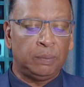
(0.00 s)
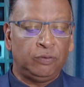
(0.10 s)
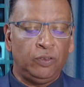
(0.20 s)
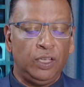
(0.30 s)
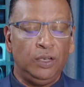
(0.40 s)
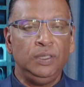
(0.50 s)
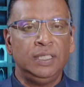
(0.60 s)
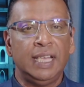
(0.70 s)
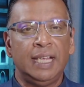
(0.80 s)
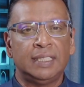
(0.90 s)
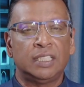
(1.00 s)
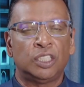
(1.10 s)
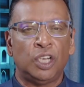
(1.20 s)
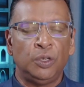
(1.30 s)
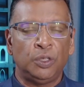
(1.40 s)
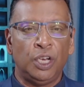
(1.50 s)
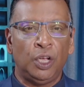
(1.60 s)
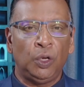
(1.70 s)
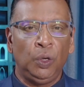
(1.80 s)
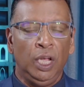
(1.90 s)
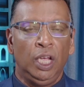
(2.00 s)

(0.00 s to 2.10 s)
But for those that don't know